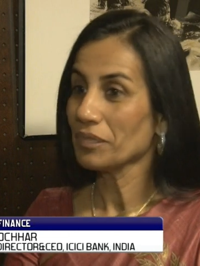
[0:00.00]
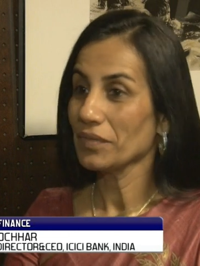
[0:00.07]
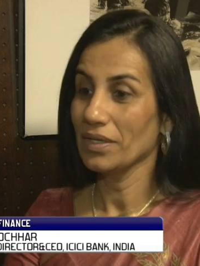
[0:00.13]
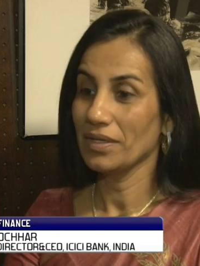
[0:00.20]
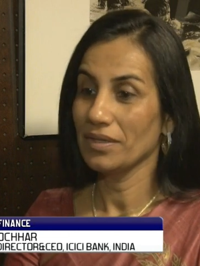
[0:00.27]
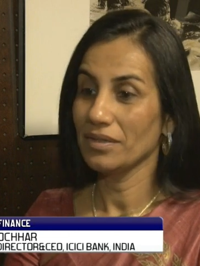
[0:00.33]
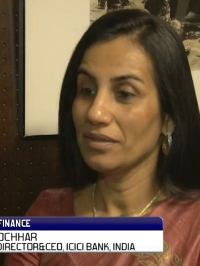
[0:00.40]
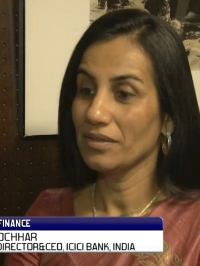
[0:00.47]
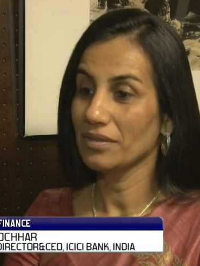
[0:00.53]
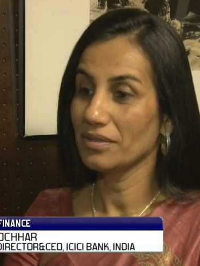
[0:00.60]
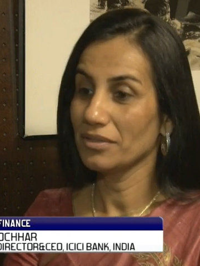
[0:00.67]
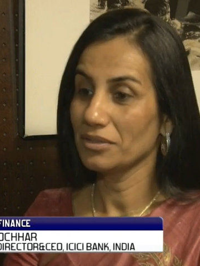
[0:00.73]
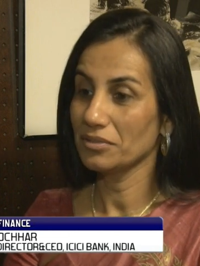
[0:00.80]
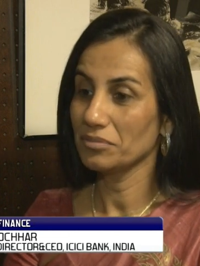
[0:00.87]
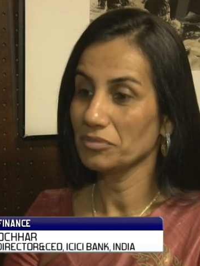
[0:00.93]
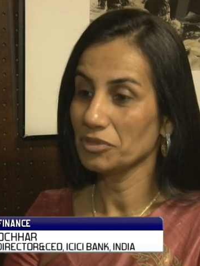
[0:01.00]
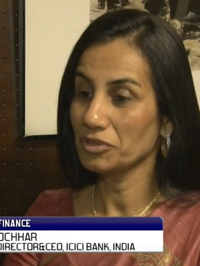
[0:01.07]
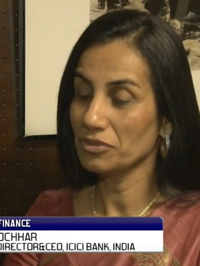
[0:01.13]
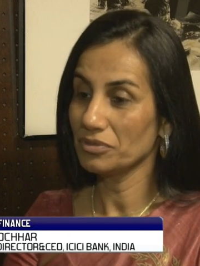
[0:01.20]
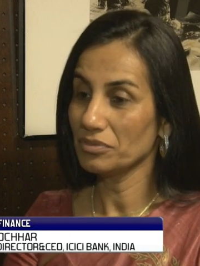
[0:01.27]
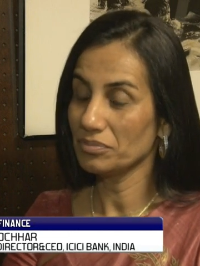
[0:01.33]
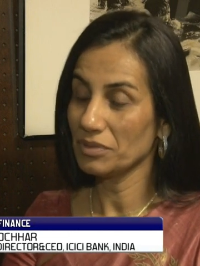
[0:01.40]
And uh, you
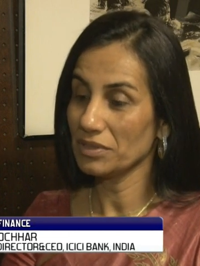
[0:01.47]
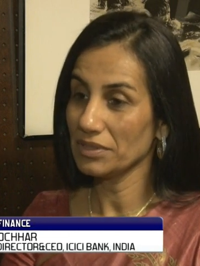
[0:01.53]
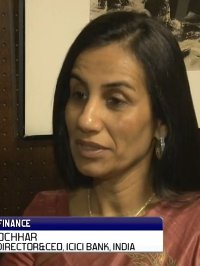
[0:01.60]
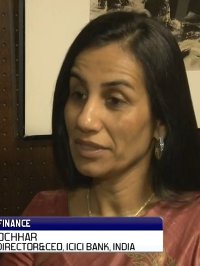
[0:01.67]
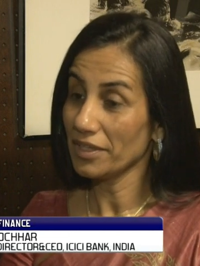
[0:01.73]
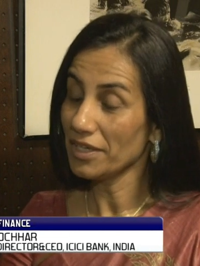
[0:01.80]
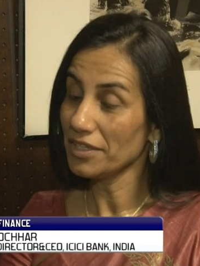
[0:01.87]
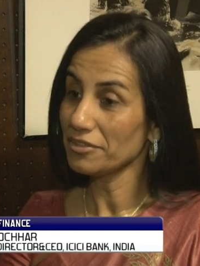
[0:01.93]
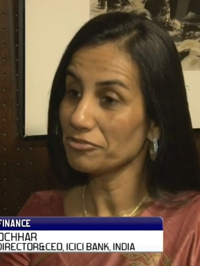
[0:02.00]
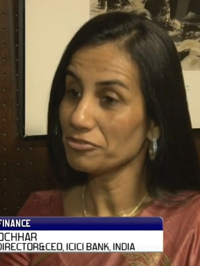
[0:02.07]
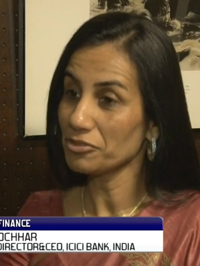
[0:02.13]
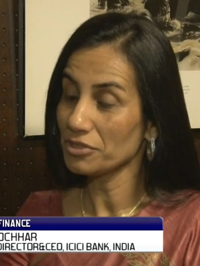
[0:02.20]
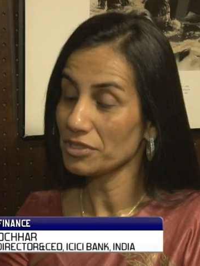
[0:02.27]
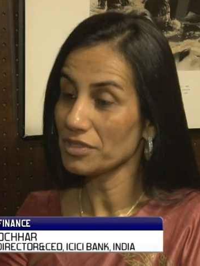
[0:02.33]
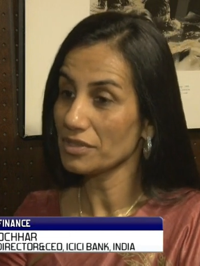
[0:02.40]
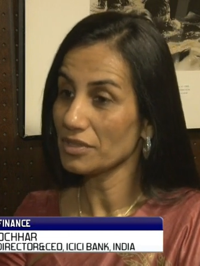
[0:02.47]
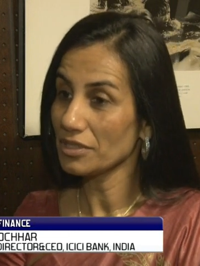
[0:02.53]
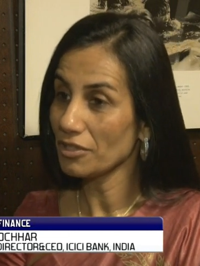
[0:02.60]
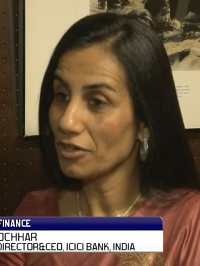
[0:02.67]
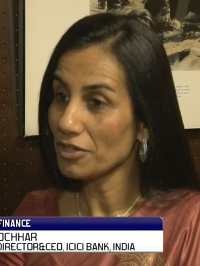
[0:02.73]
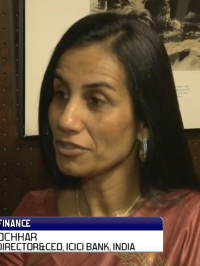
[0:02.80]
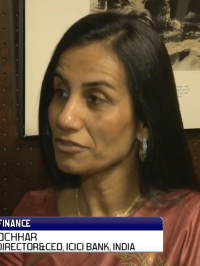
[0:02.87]
know, uh, there are of course a
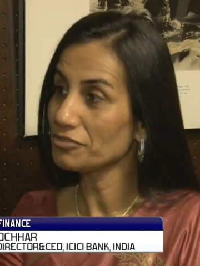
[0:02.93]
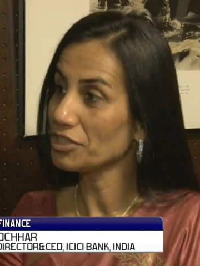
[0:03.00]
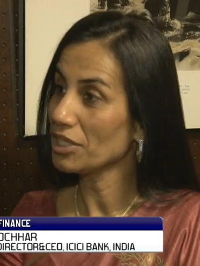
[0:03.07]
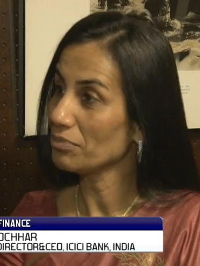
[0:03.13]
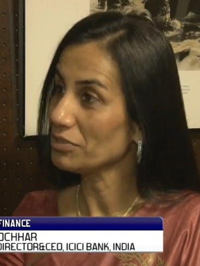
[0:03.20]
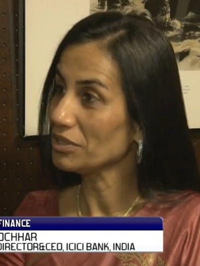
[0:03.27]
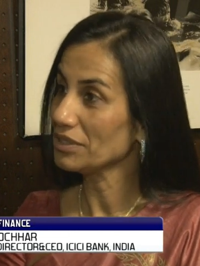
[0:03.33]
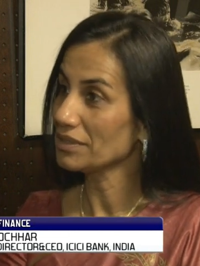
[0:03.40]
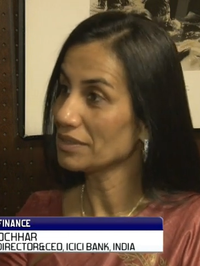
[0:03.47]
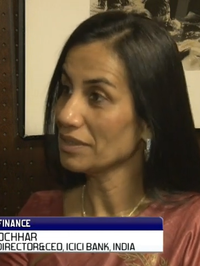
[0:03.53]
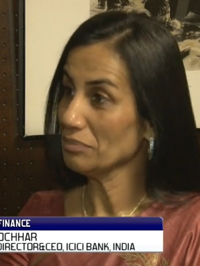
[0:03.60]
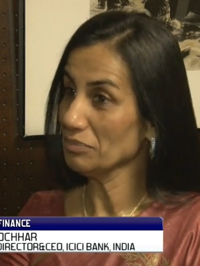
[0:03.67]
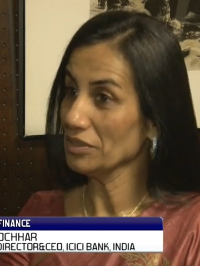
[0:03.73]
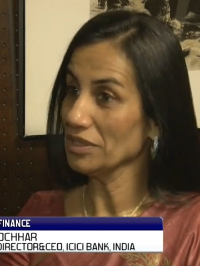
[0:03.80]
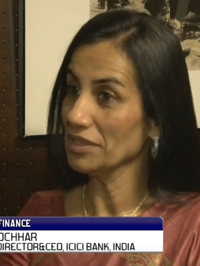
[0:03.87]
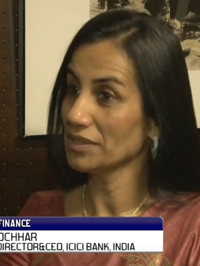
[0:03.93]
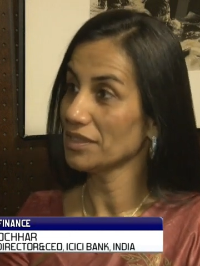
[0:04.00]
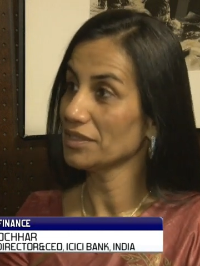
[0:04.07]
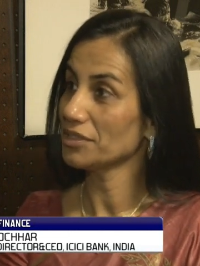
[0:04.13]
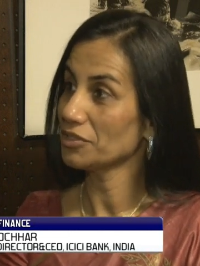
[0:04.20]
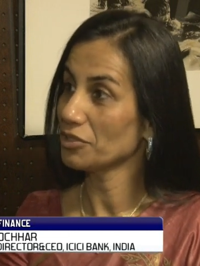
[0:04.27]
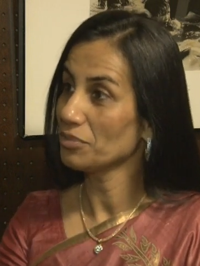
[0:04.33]
lot of Japanese companies that are